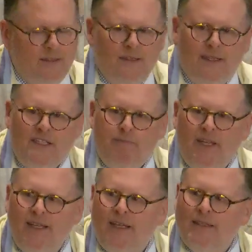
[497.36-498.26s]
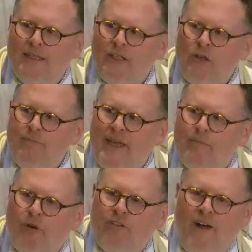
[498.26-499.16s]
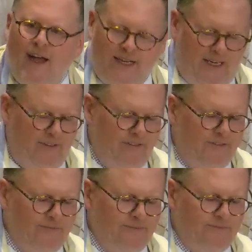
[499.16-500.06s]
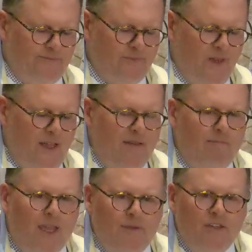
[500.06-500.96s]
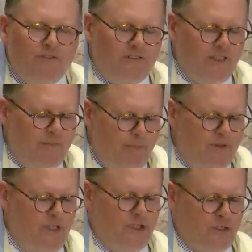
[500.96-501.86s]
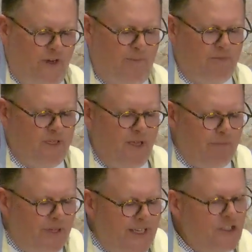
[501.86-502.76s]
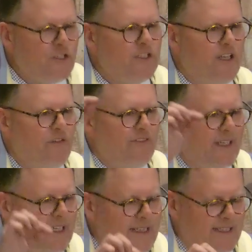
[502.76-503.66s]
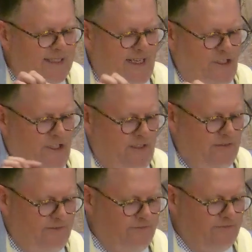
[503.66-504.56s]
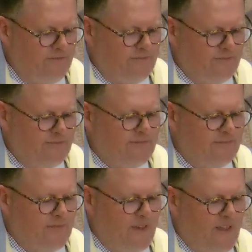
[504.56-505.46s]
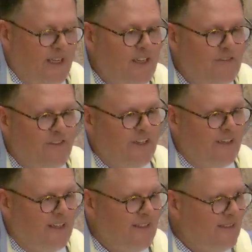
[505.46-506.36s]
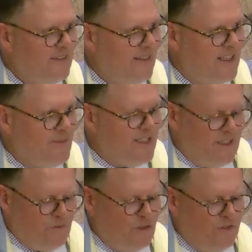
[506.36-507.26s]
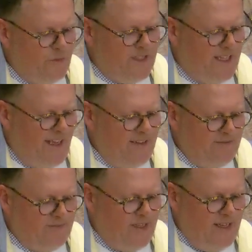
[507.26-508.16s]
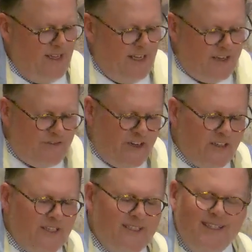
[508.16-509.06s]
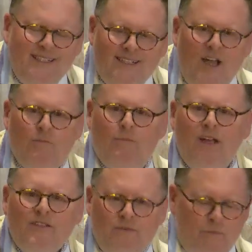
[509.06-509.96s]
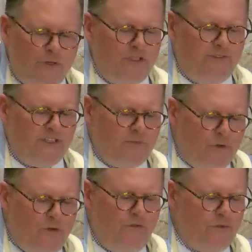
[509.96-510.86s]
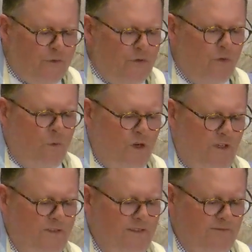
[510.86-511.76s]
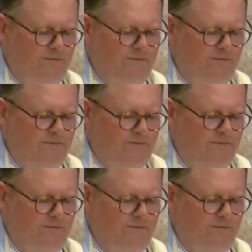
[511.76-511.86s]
Let's be a little bit provocative. Maybe flip the script. Place yourself in the center. In fairness, as my son Reuven would say, in fairness, this is how most of us move through the world.